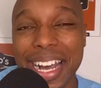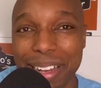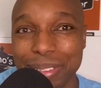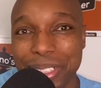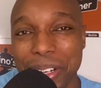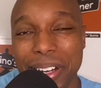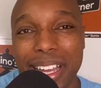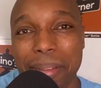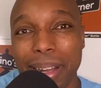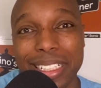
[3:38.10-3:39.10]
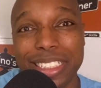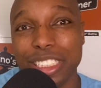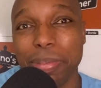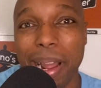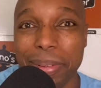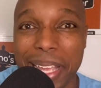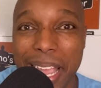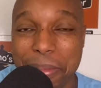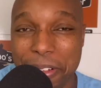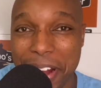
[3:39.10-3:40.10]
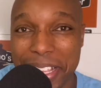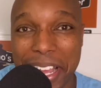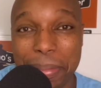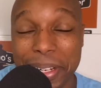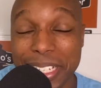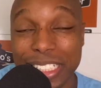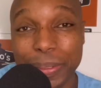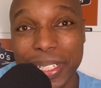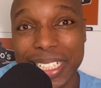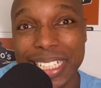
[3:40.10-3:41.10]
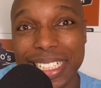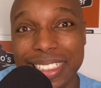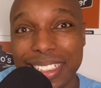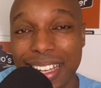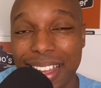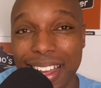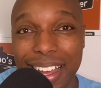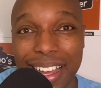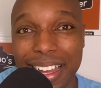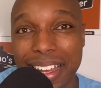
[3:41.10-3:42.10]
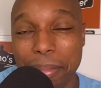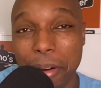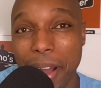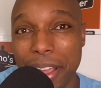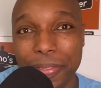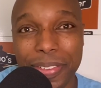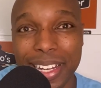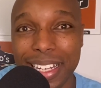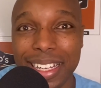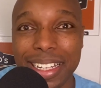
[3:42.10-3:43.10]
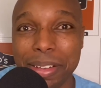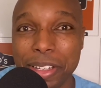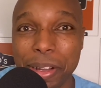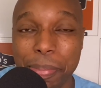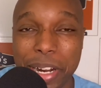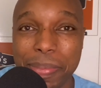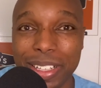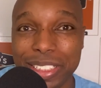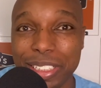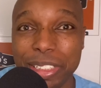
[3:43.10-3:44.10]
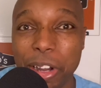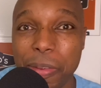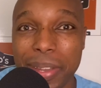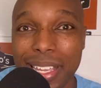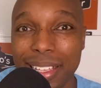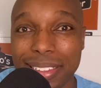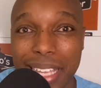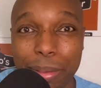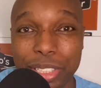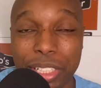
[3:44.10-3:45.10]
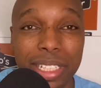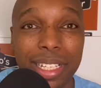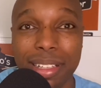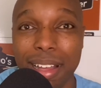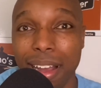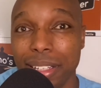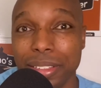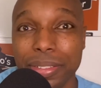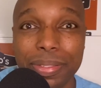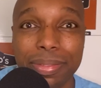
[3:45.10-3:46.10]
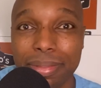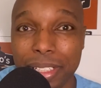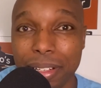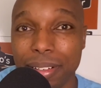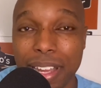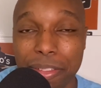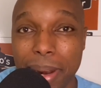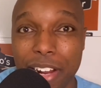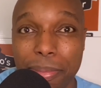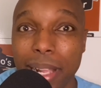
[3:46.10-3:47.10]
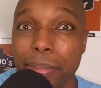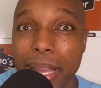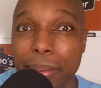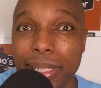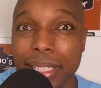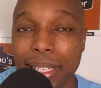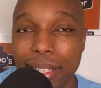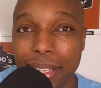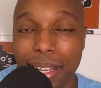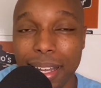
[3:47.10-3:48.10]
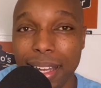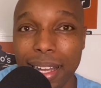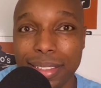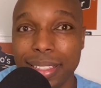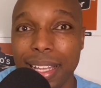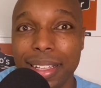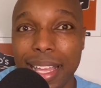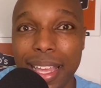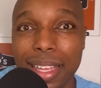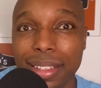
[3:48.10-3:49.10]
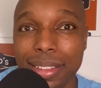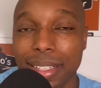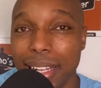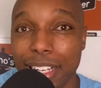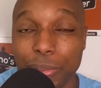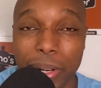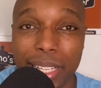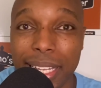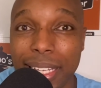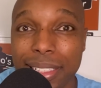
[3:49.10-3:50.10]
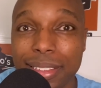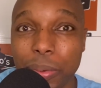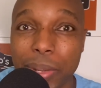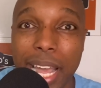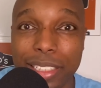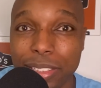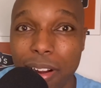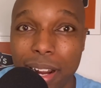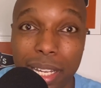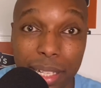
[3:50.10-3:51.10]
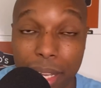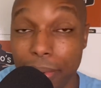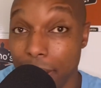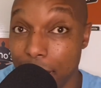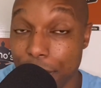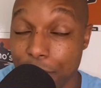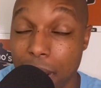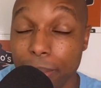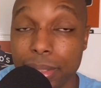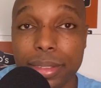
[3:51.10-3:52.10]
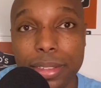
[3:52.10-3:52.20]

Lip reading: So my nieces probably hate me right now, but it is what it is. My wife, you know, pretty much just told me, stop stealing all of, you know, everybody from Alabama. I said, hey, it is what it is. We got Sark, and now we got Keilan Robinson.